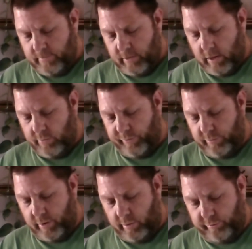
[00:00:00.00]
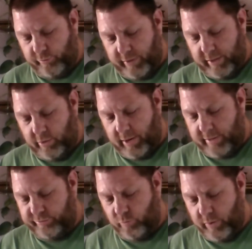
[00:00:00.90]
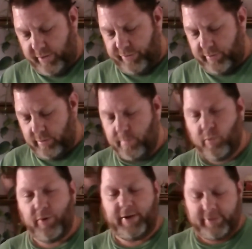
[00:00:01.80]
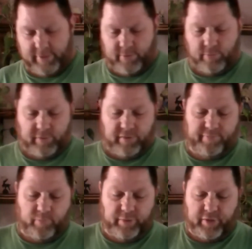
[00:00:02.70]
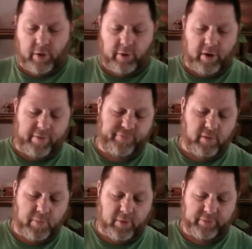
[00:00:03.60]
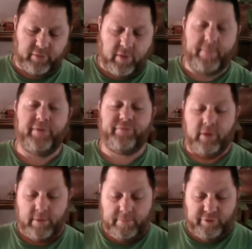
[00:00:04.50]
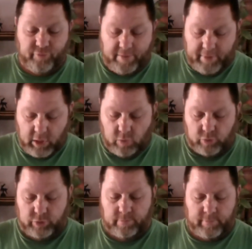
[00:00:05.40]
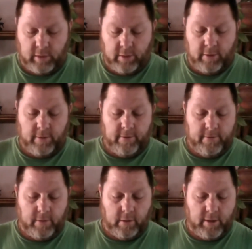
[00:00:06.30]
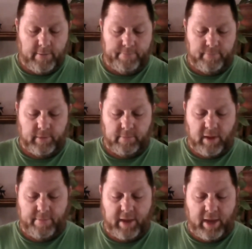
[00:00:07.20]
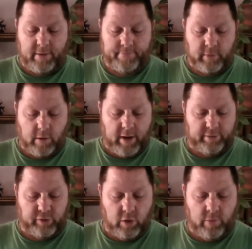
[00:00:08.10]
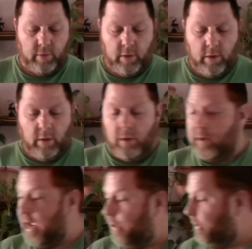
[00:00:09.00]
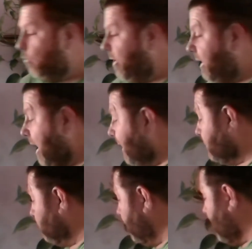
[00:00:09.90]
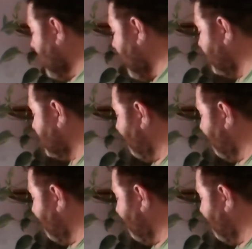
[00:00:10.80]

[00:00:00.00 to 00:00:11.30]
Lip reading: Oh, 320 grains with point, with the 100 grain field point. So I misread my notes. All right, my bad. All right, so now the Reegox one has a